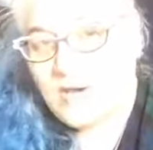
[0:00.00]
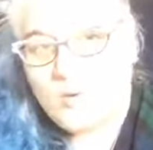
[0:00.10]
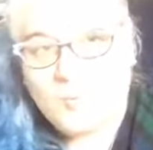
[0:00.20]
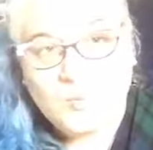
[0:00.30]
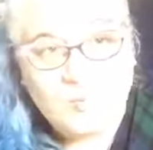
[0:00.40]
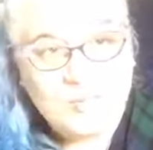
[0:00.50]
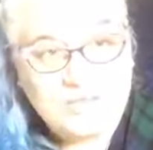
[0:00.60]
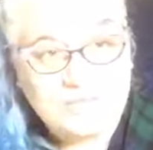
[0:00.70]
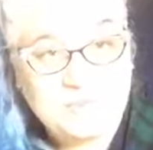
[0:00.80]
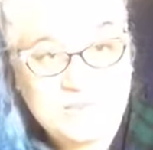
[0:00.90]

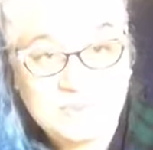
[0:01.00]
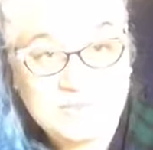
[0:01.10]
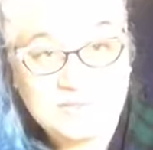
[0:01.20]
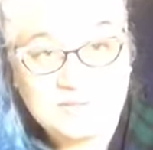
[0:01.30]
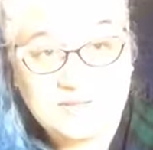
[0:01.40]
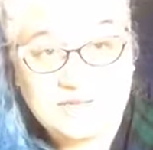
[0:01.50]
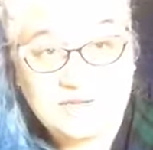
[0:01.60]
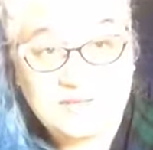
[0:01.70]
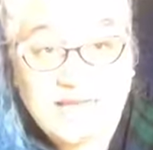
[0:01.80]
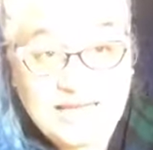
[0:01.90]
with people that
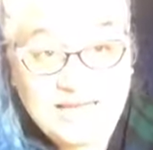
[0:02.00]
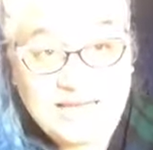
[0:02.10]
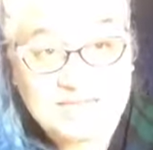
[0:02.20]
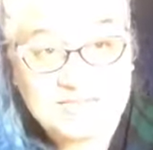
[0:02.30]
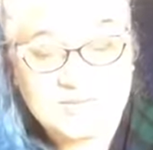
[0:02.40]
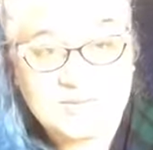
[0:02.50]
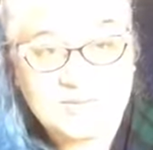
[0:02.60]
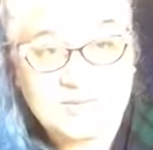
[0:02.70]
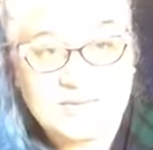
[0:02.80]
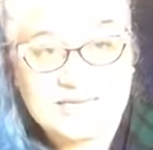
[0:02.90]
are like us
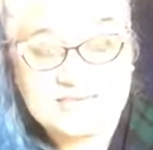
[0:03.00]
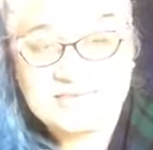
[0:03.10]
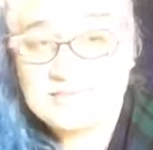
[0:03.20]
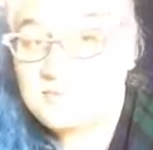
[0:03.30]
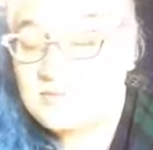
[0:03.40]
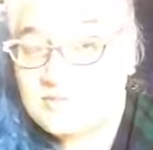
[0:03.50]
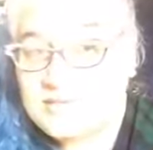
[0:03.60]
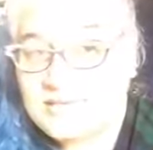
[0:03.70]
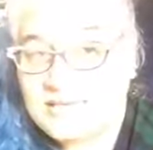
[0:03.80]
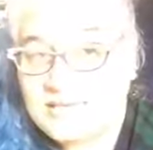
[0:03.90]
who exist
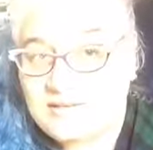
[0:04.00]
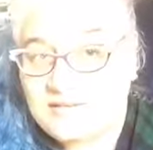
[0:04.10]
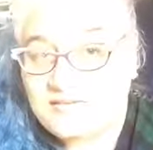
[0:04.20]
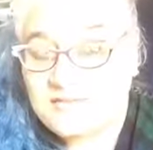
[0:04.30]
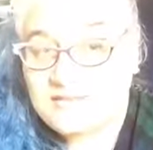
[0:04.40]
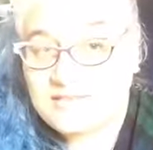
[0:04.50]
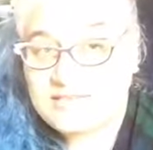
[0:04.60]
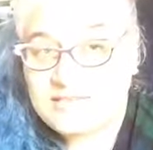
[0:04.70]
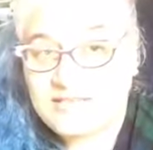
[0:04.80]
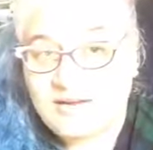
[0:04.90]
mostly in 5th
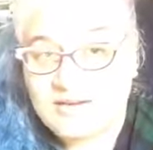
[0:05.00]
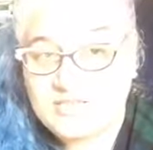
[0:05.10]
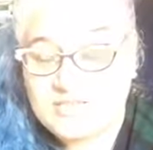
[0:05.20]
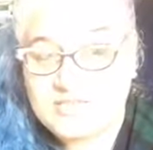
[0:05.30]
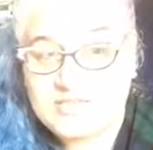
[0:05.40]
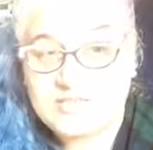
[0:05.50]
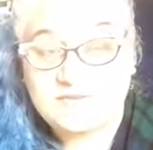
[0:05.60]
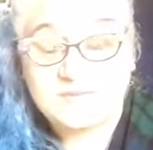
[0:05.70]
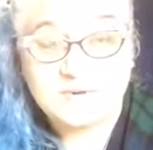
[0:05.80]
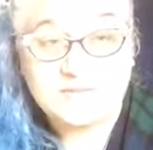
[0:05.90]
density consciousness and
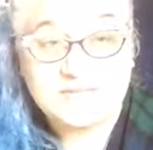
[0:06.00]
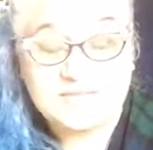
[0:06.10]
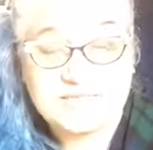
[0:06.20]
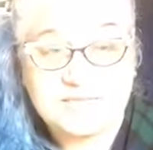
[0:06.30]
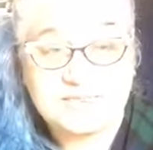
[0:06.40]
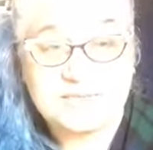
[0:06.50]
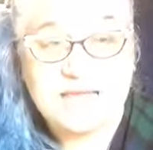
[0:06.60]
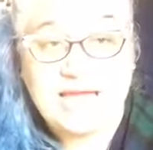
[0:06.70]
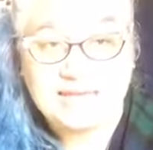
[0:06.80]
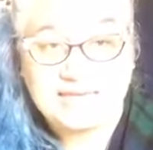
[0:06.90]
4th density
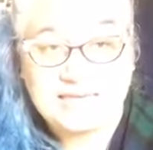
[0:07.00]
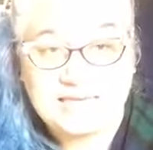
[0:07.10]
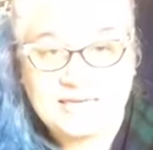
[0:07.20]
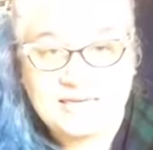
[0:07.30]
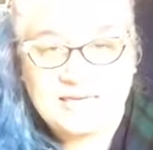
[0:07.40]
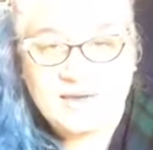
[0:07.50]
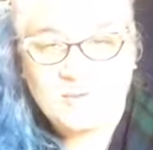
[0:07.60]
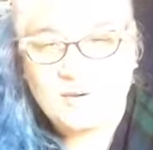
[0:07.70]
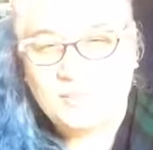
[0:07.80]
reality, we're